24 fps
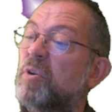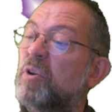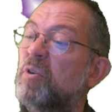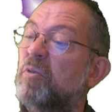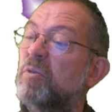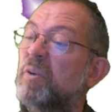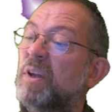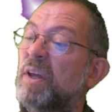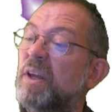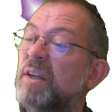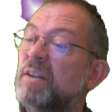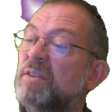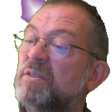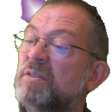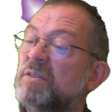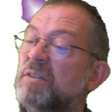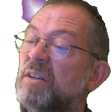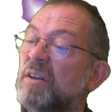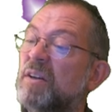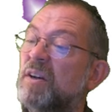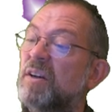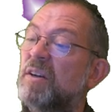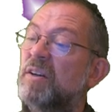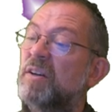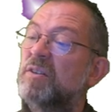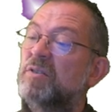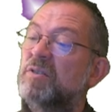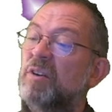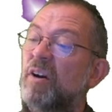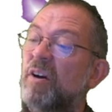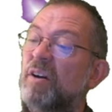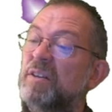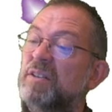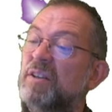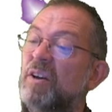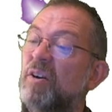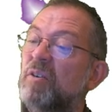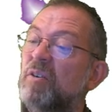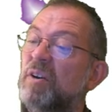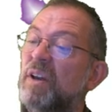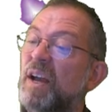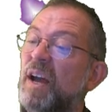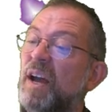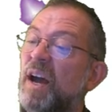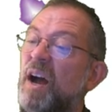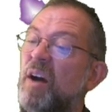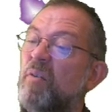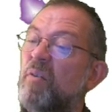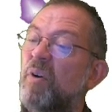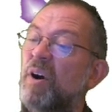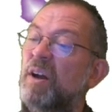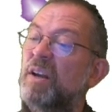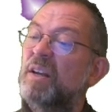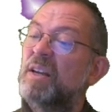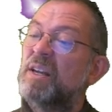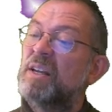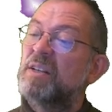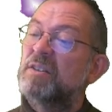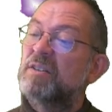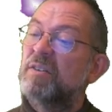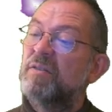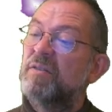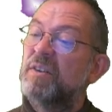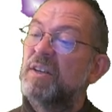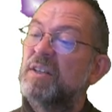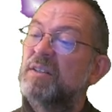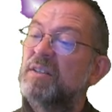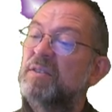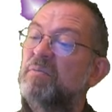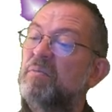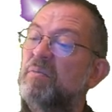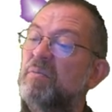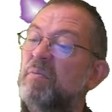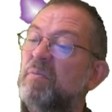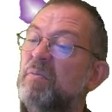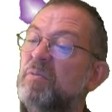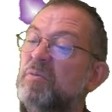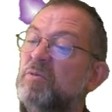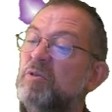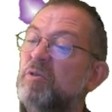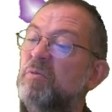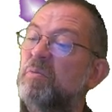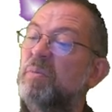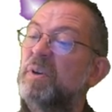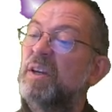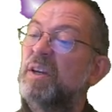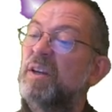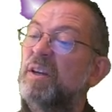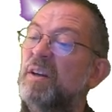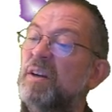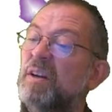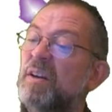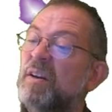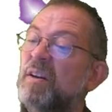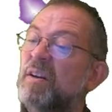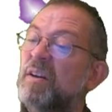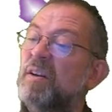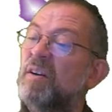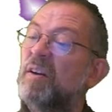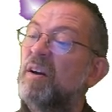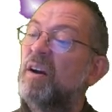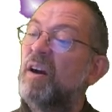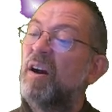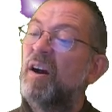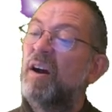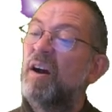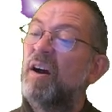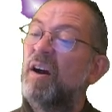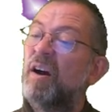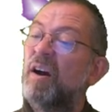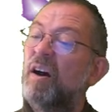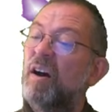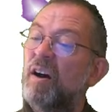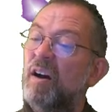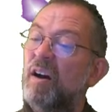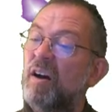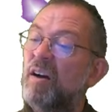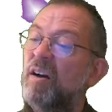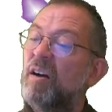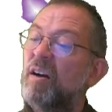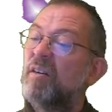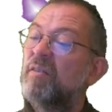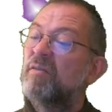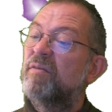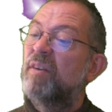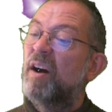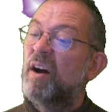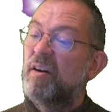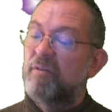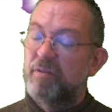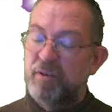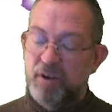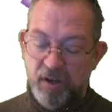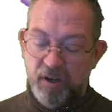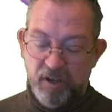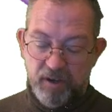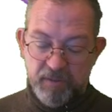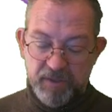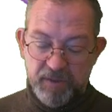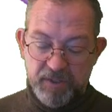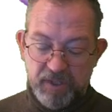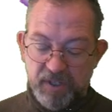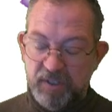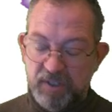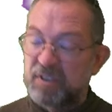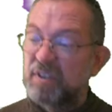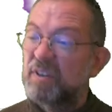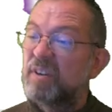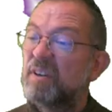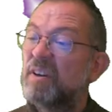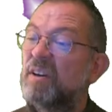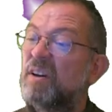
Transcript: units. So I say, okay, I want each of these to be uh, five kilometers.